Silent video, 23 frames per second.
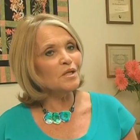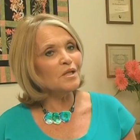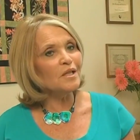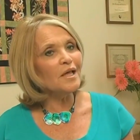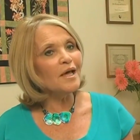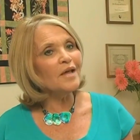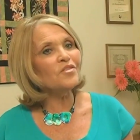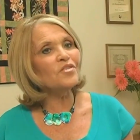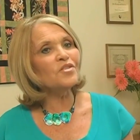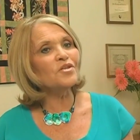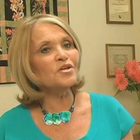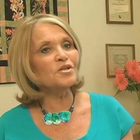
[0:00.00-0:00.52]
to
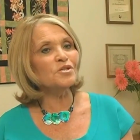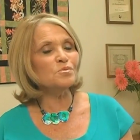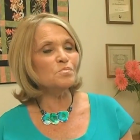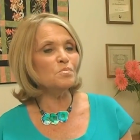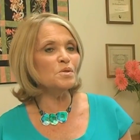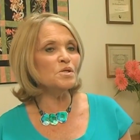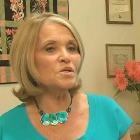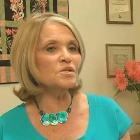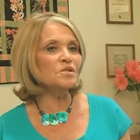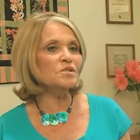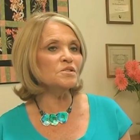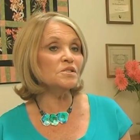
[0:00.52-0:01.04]
let things
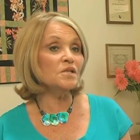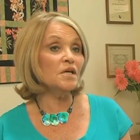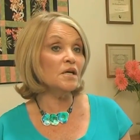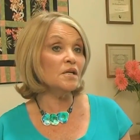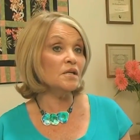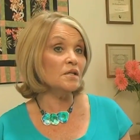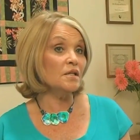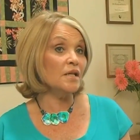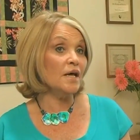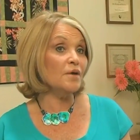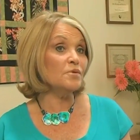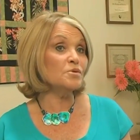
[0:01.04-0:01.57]
build
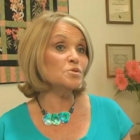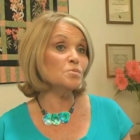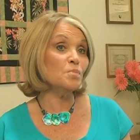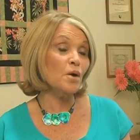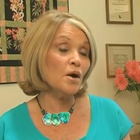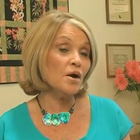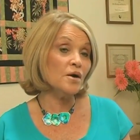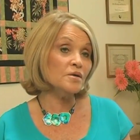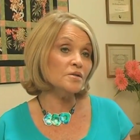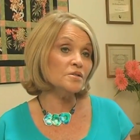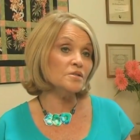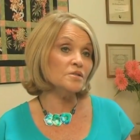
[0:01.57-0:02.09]
and allow his
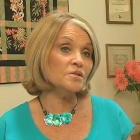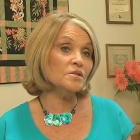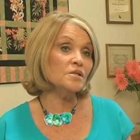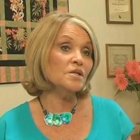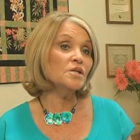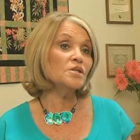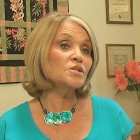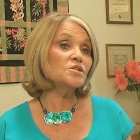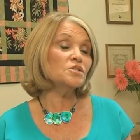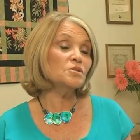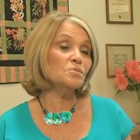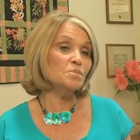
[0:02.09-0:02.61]
partner
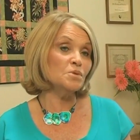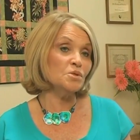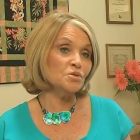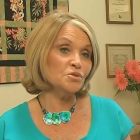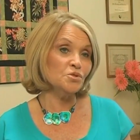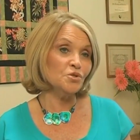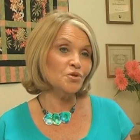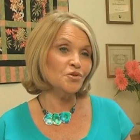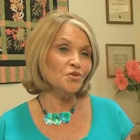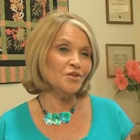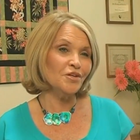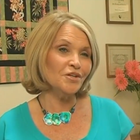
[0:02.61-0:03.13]
to
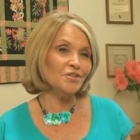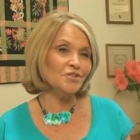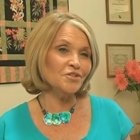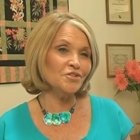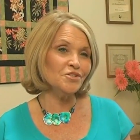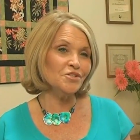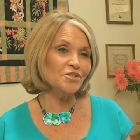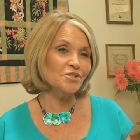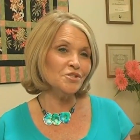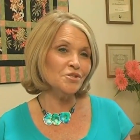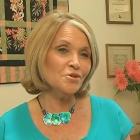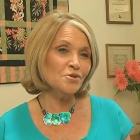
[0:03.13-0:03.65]
build her
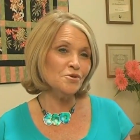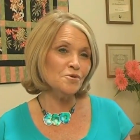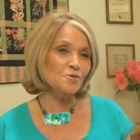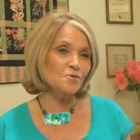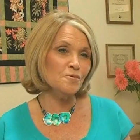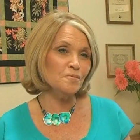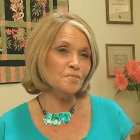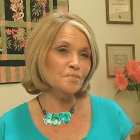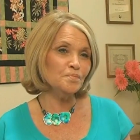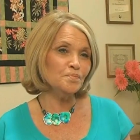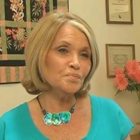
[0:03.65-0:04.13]
energy too.